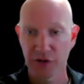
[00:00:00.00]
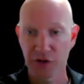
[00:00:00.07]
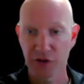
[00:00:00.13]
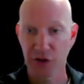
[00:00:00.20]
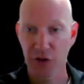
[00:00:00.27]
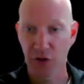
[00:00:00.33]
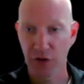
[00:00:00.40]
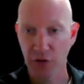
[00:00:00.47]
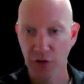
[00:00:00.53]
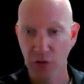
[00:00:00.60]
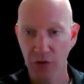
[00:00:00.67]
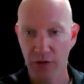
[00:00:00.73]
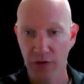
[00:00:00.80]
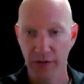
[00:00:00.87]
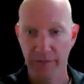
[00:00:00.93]
to show the
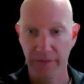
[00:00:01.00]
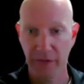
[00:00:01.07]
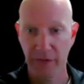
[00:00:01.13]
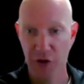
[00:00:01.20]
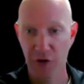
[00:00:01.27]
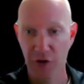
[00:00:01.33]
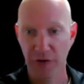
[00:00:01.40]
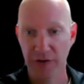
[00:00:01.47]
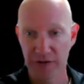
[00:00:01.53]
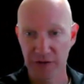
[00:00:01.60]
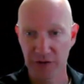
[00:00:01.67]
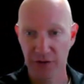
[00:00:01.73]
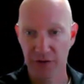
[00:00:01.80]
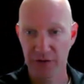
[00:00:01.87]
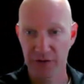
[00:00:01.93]
court your
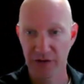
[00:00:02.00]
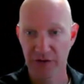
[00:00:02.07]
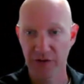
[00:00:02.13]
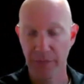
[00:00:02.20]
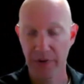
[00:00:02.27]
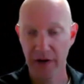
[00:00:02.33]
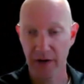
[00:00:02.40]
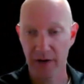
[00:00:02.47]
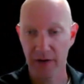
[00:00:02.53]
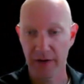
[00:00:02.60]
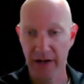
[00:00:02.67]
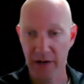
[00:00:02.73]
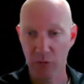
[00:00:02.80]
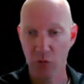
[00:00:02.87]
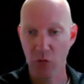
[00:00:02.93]
concerns as a parent
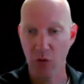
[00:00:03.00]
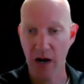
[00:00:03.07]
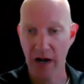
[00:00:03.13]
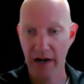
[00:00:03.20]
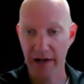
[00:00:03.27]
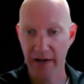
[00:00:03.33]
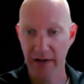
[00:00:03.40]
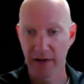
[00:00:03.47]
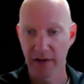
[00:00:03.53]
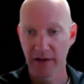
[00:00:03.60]
and why